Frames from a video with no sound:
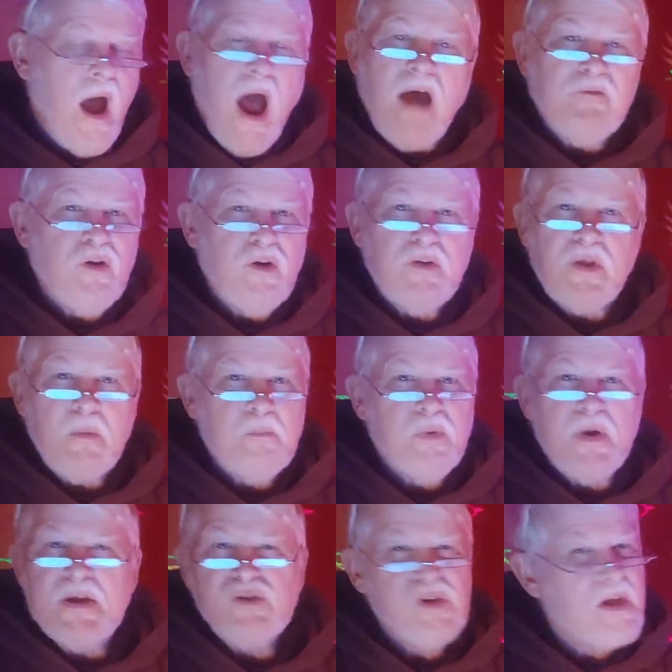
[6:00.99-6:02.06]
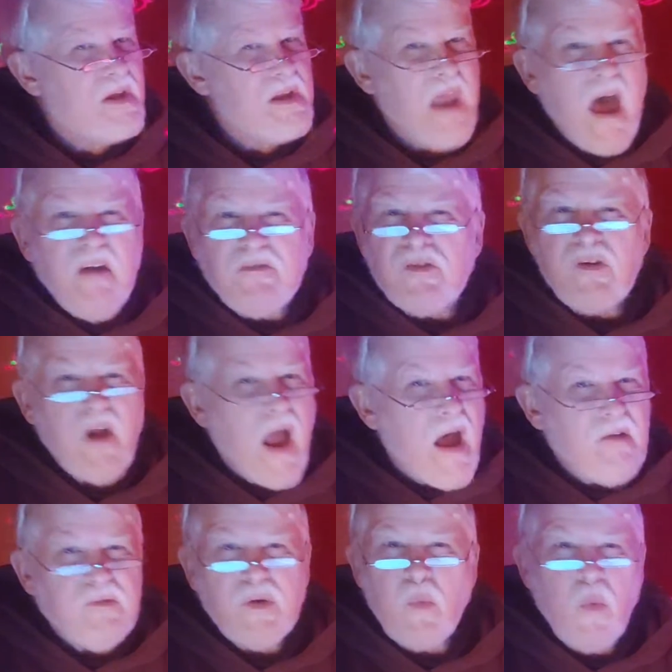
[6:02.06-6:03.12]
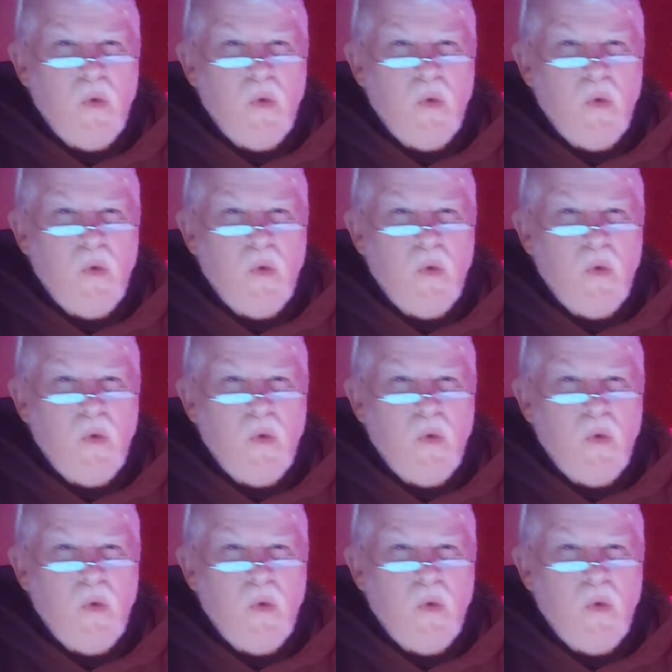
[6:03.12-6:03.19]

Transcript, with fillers: I've heard them preaching, never ever